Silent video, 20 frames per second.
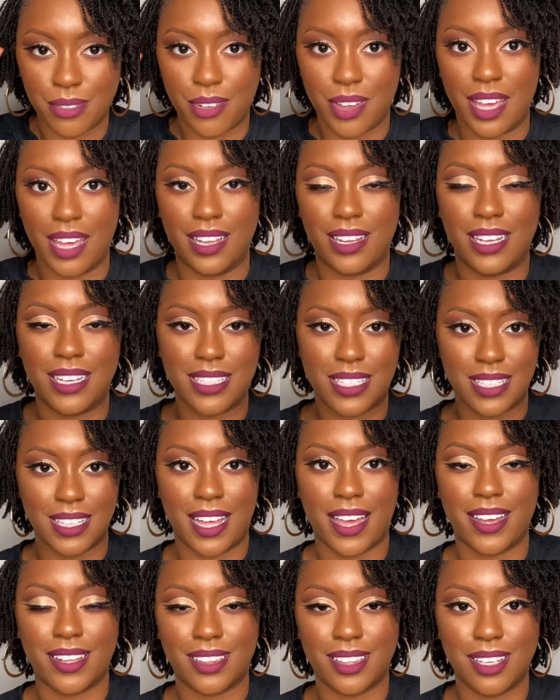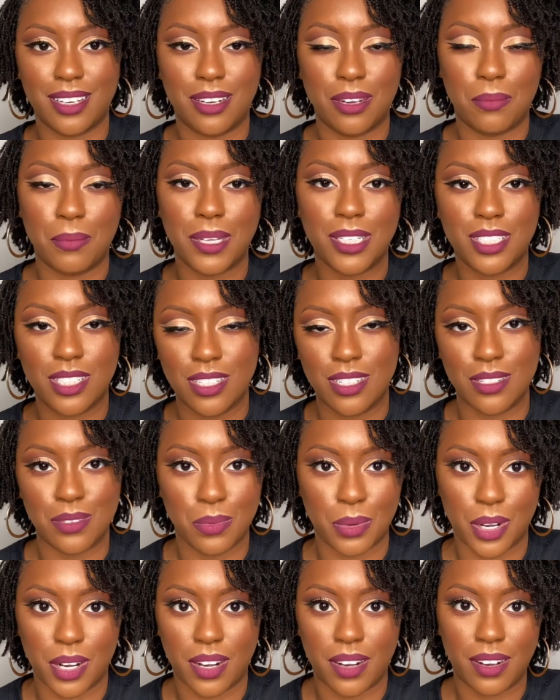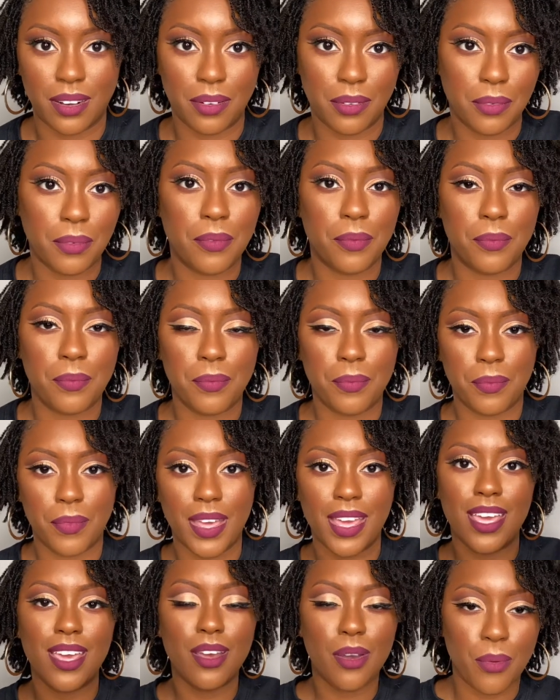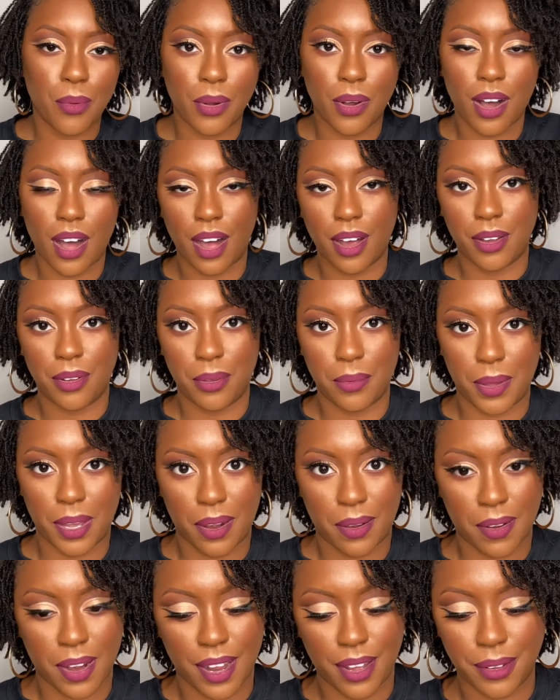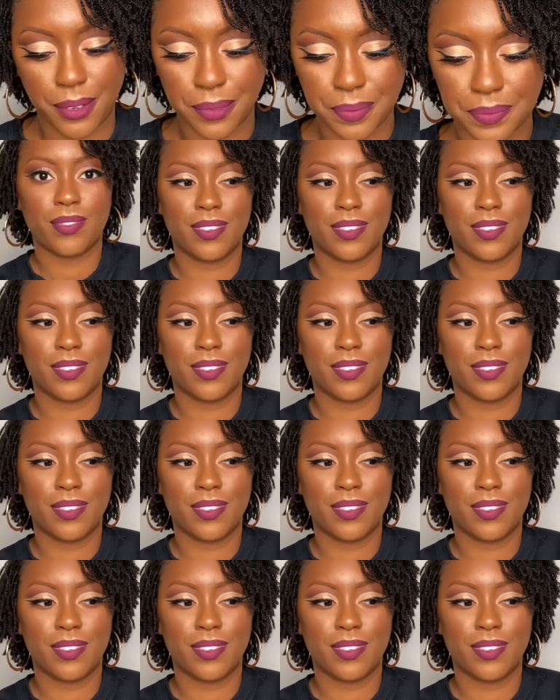and it's like the dimensions weren't equal all the way around.